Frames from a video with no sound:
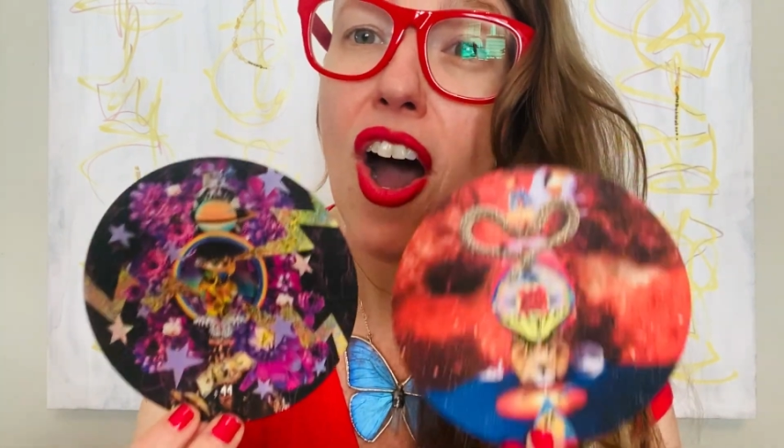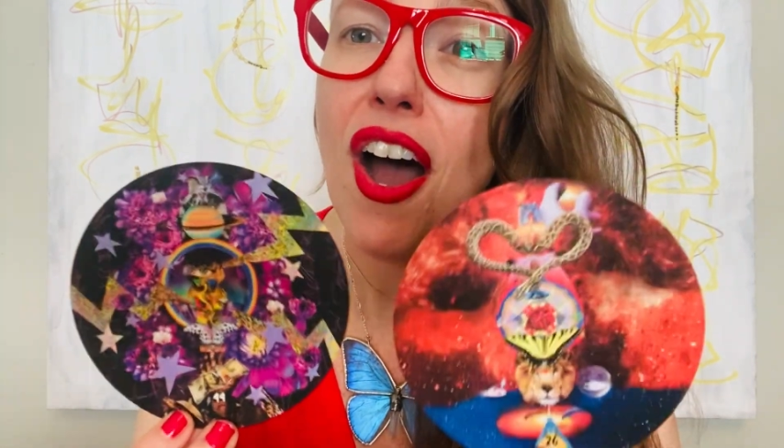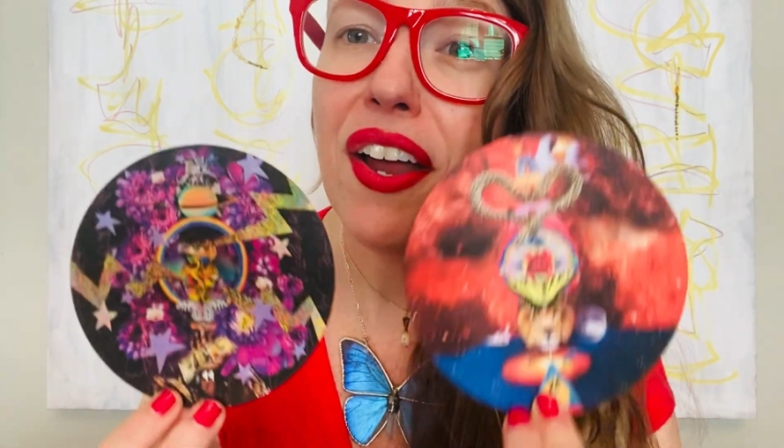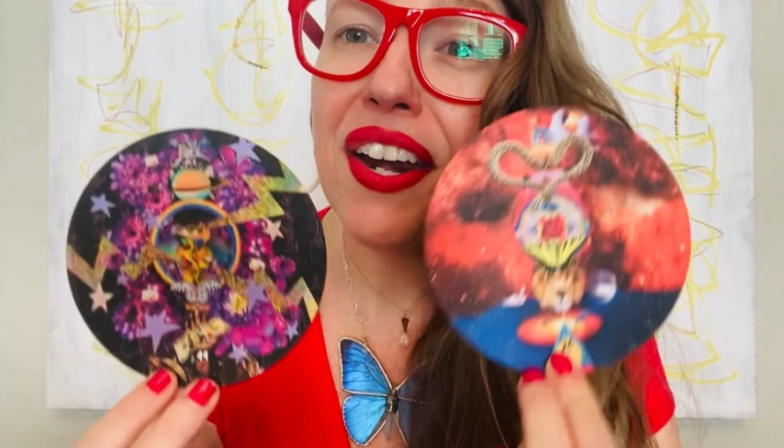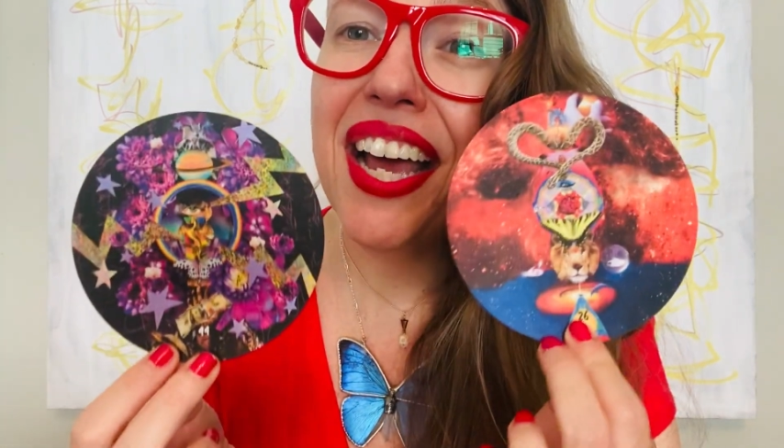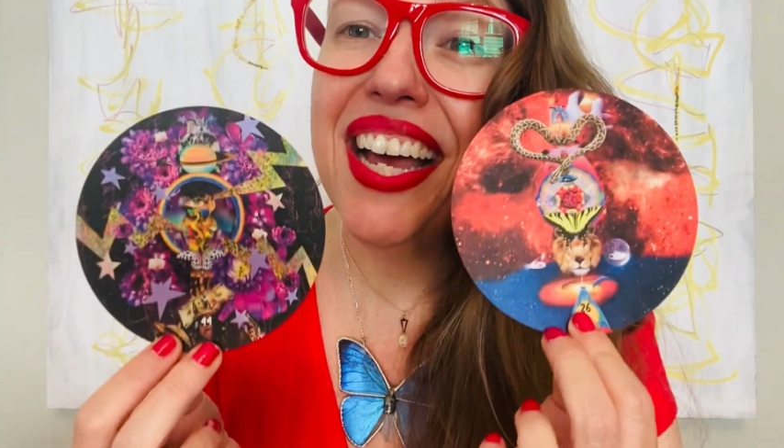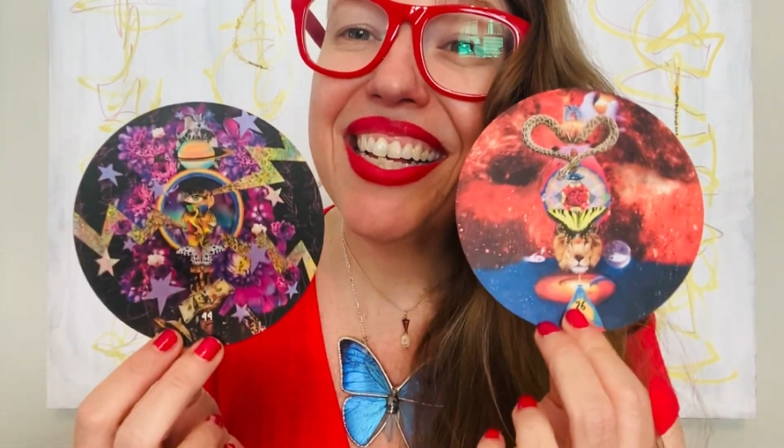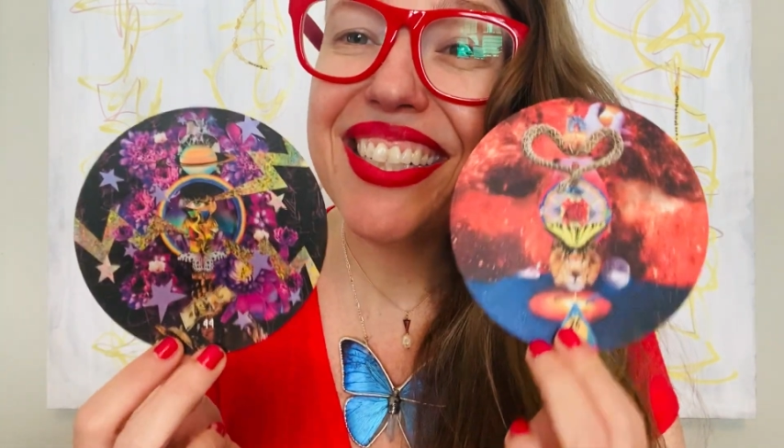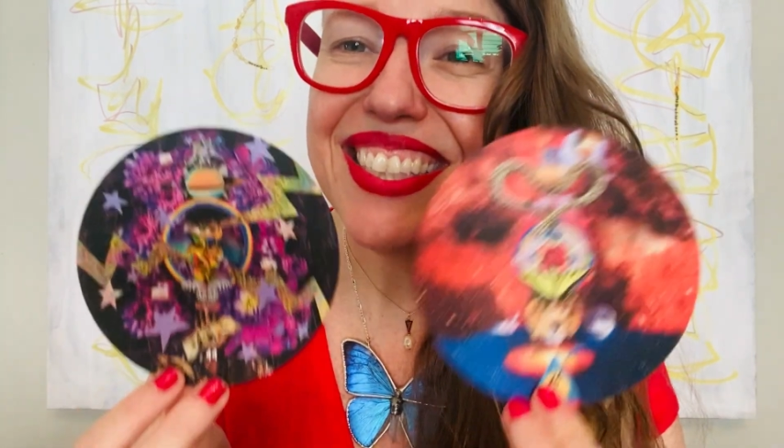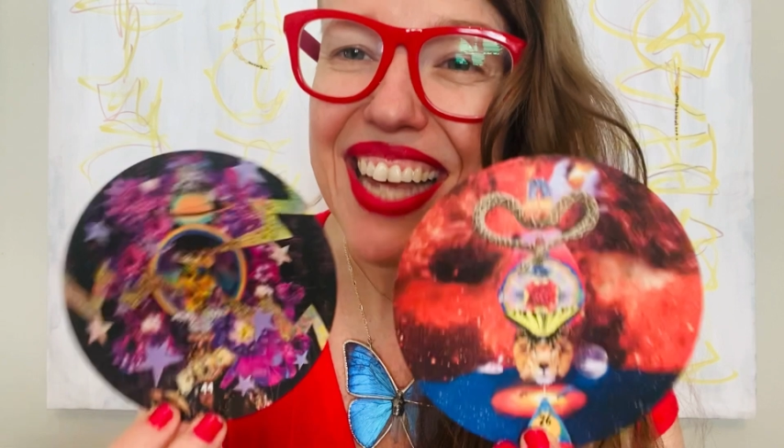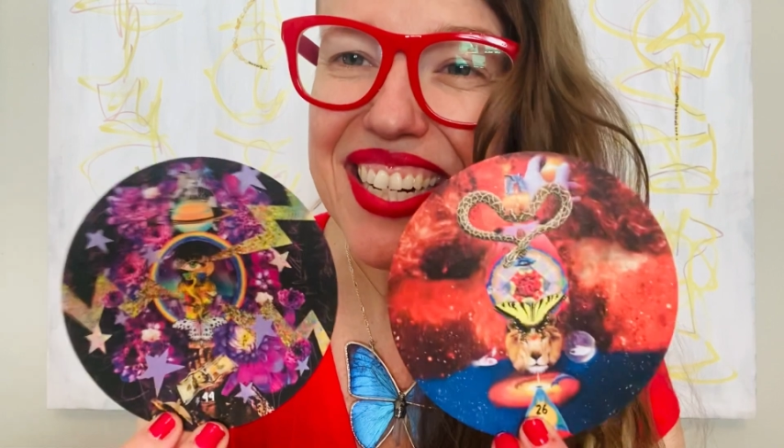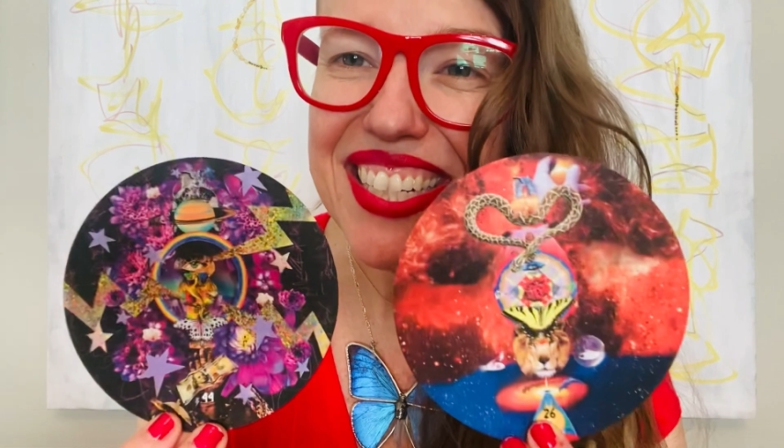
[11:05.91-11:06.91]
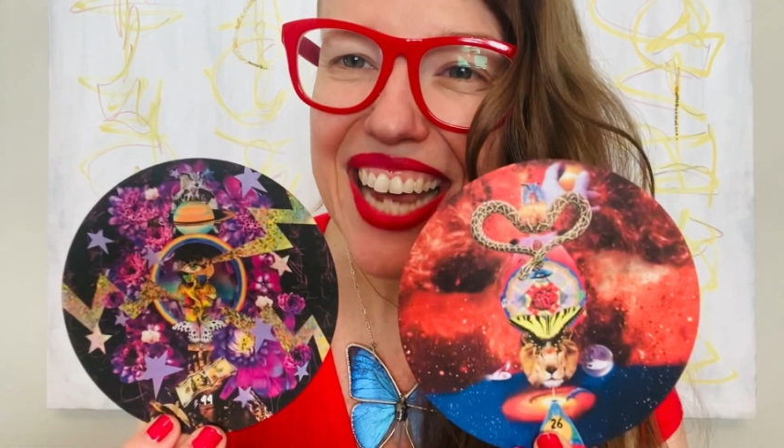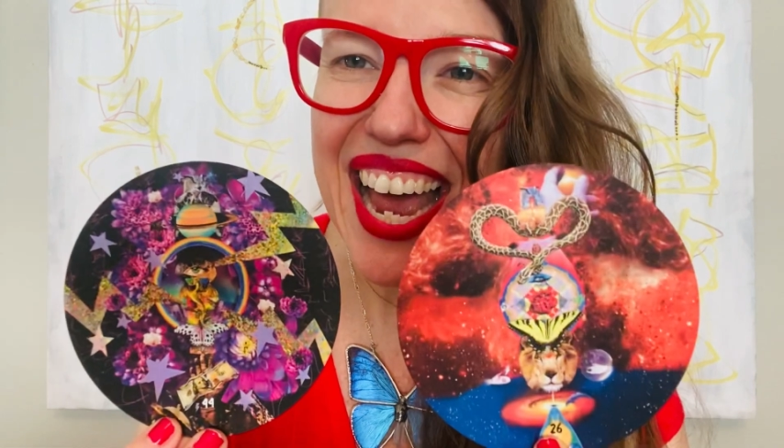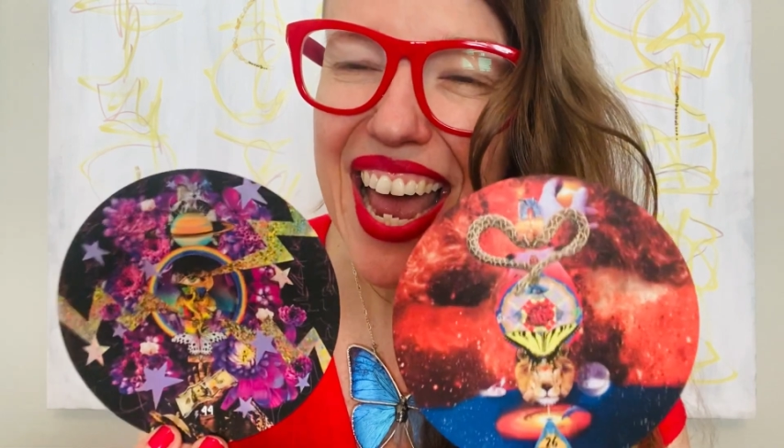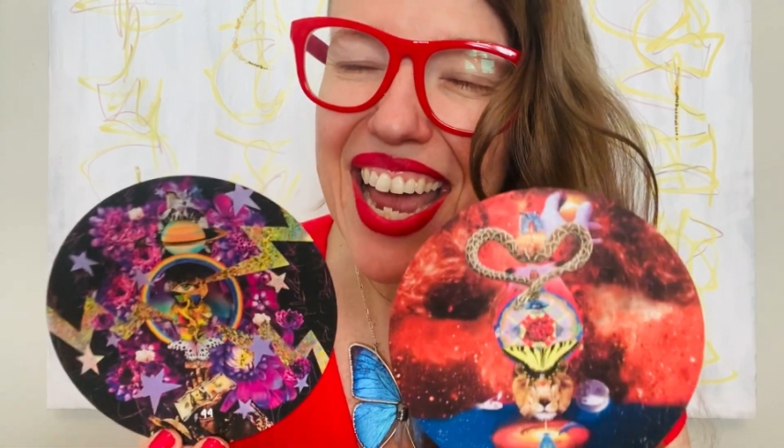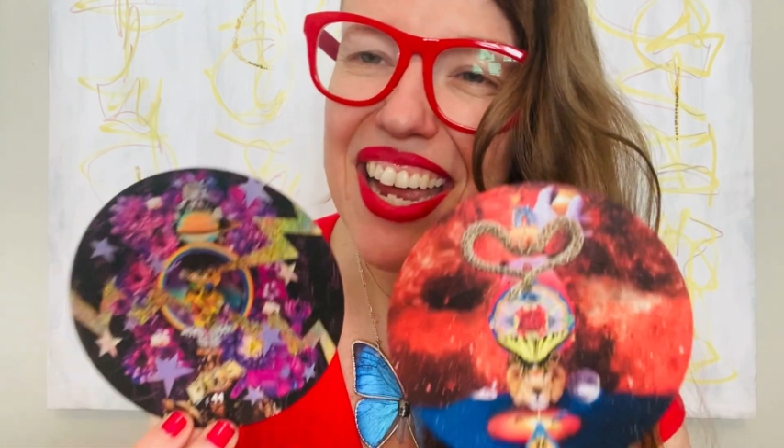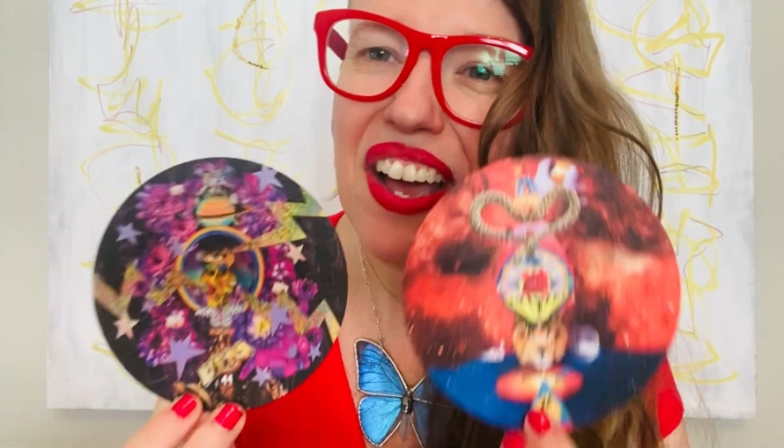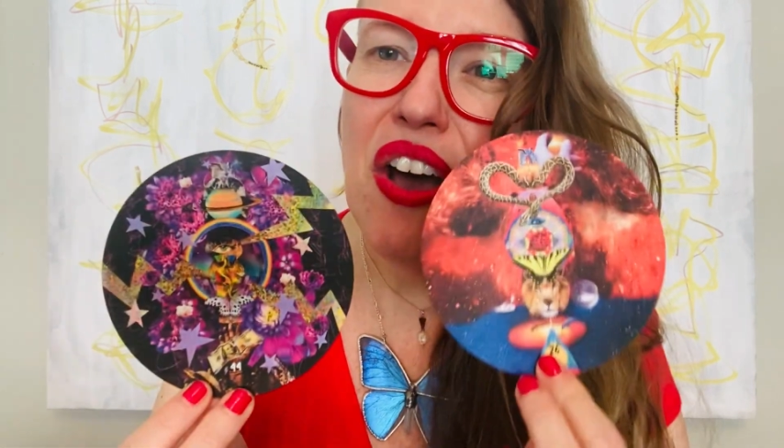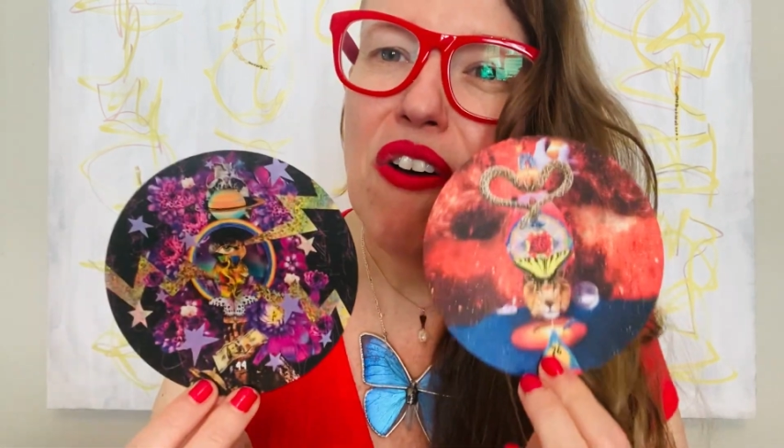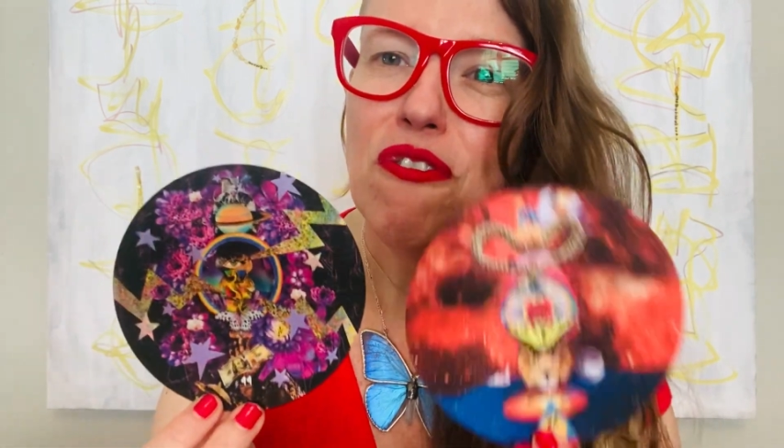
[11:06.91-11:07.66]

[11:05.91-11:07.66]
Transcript: on Sunday